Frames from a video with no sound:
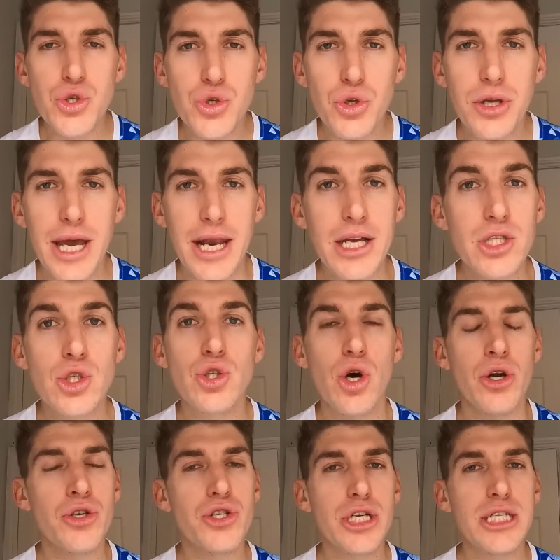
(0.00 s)
you do get it,
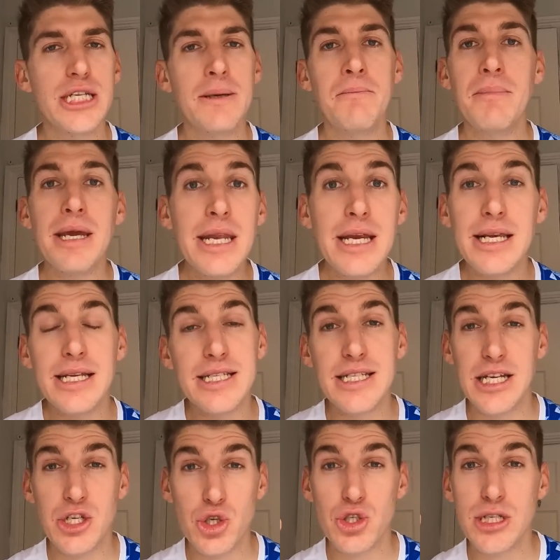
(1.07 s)
don't just immediately
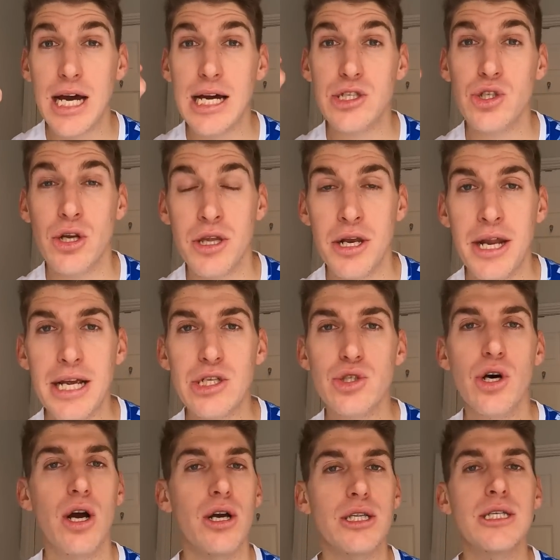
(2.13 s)
set your sights on the next
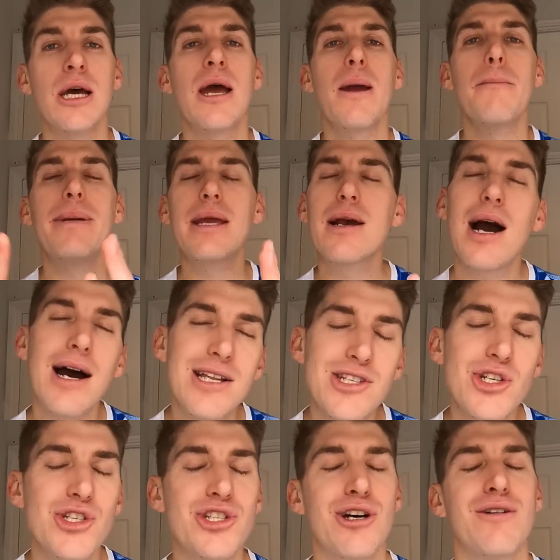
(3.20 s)
target. Be kind
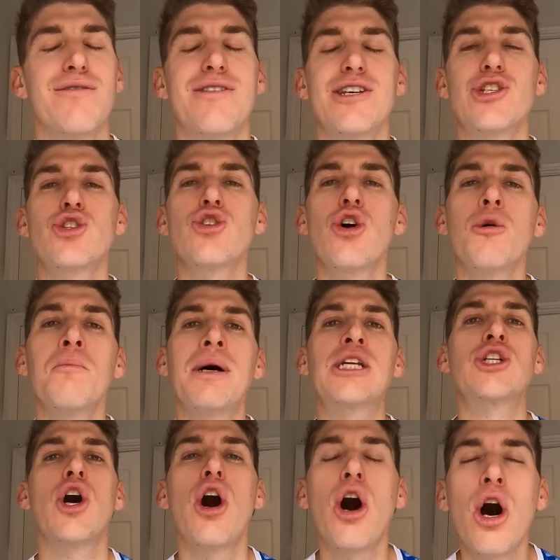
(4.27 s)
to yourself. There's so
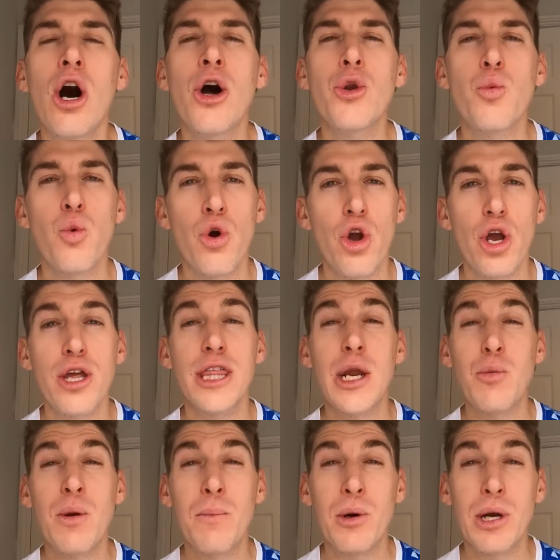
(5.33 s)
much hard work
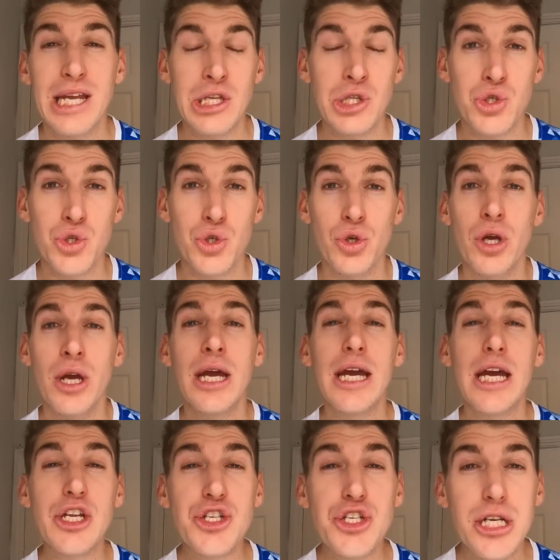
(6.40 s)
that we put into
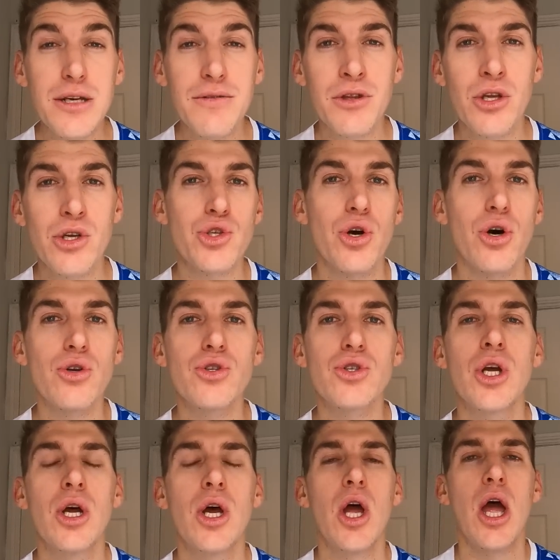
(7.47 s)
achieving those
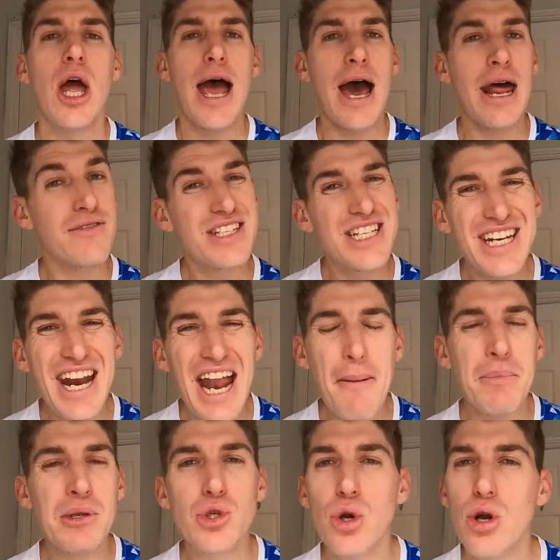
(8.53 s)
goals. And I've seen it
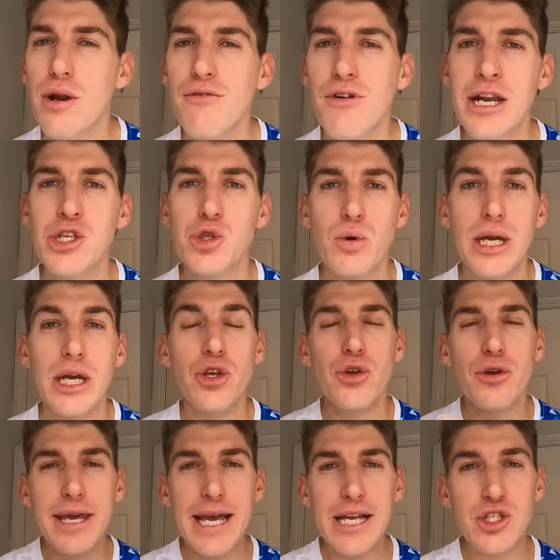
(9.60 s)
happen to a lot of runners where
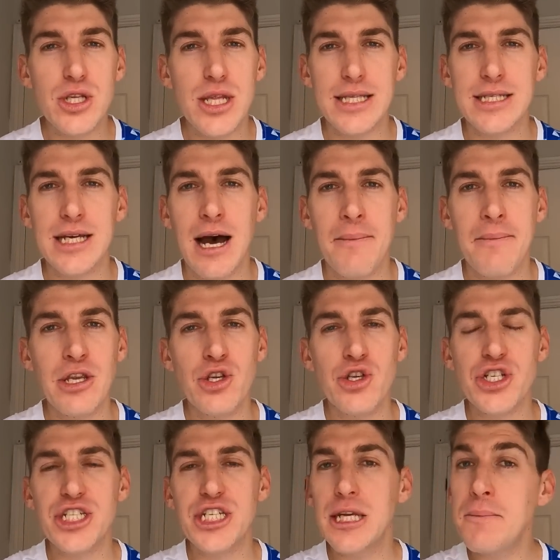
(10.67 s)
you get to that time and you
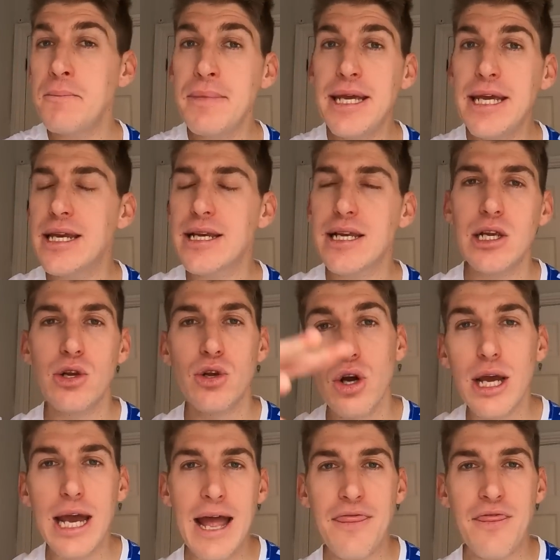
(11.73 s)
just immediately
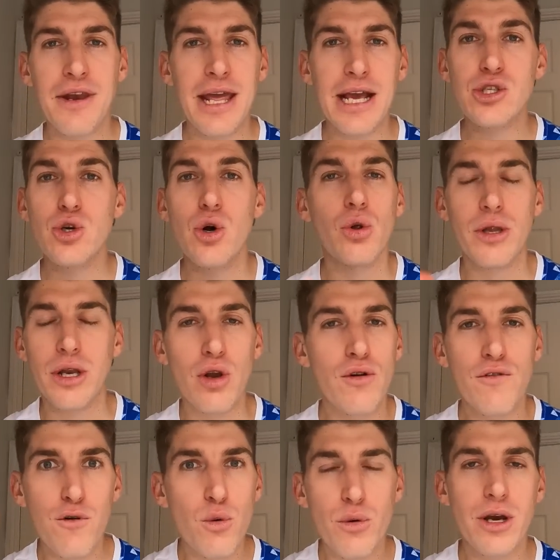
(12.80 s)
look at the next goal and
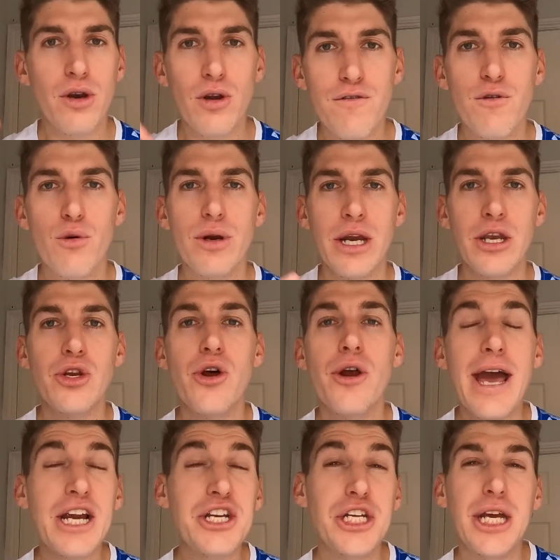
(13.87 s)
look forward, and you
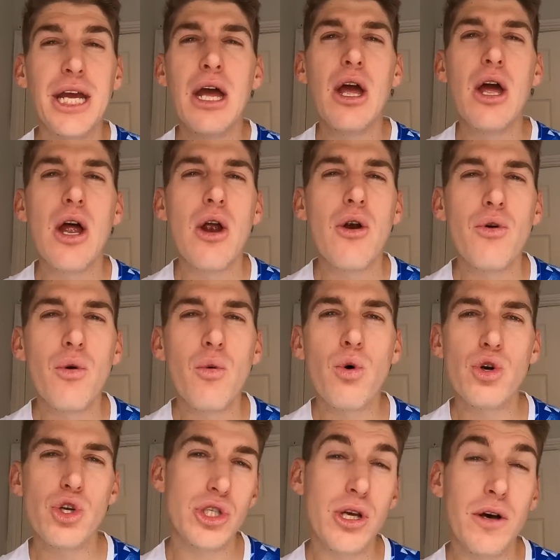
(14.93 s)
don't actually
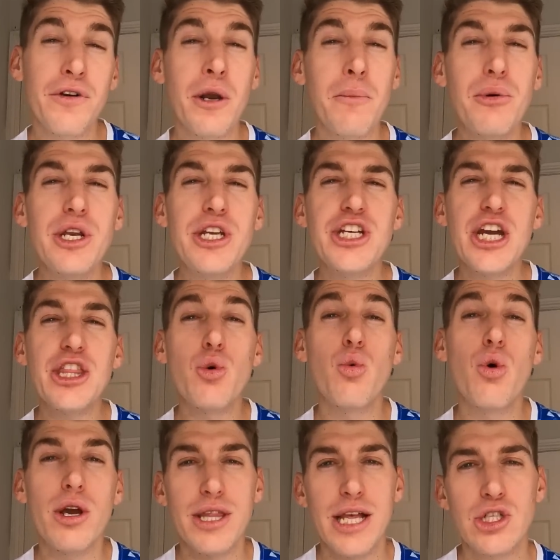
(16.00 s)
reward yourself and appreciate the
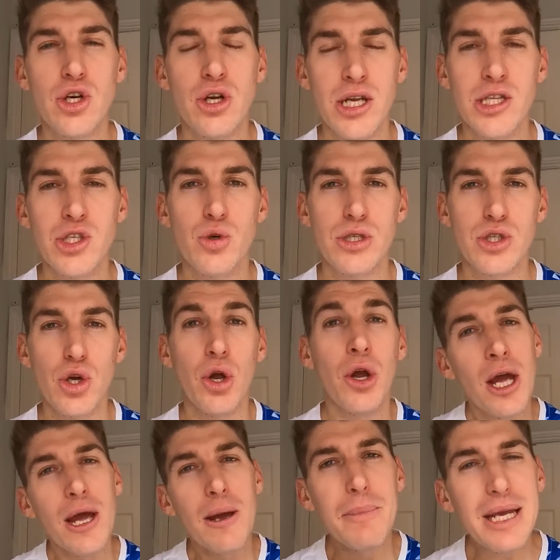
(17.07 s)
work that's gone into it. So
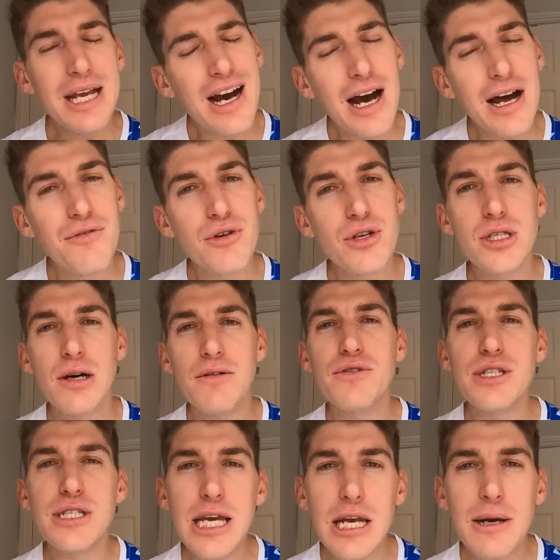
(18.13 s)
be kind for yourself,
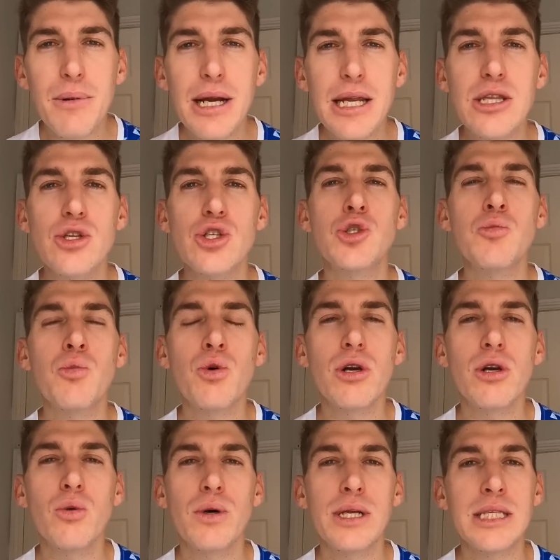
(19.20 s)
celebrate the small
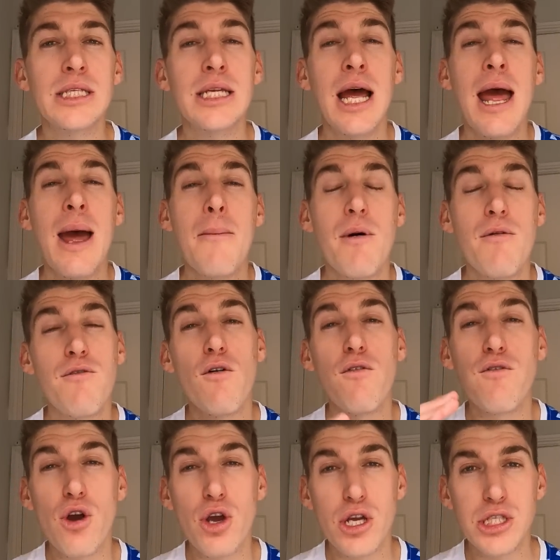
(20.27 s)
little wins before
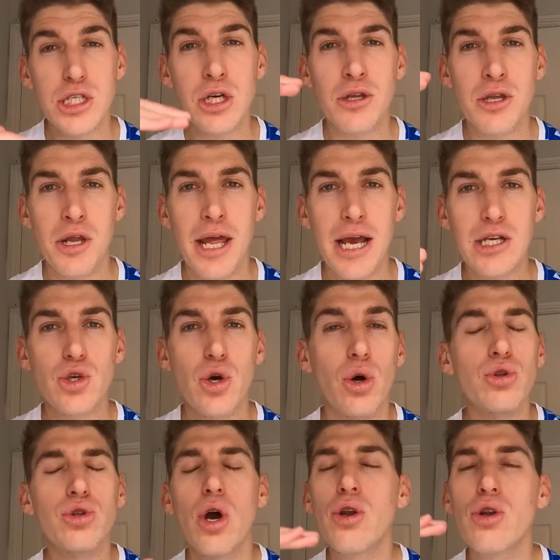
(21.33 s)
focusing on the next
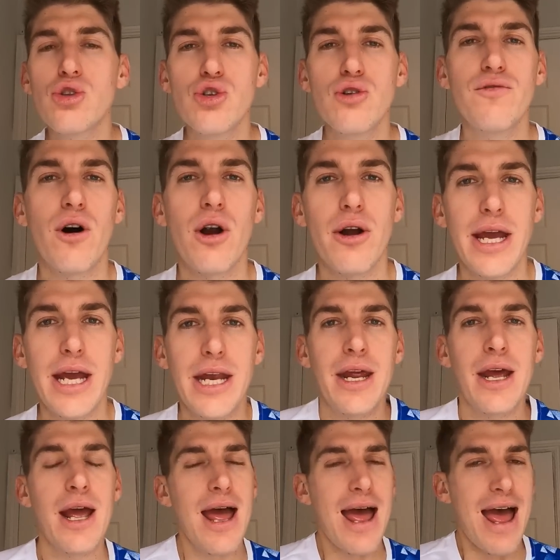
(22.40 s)
goal. Don't look too far ahead.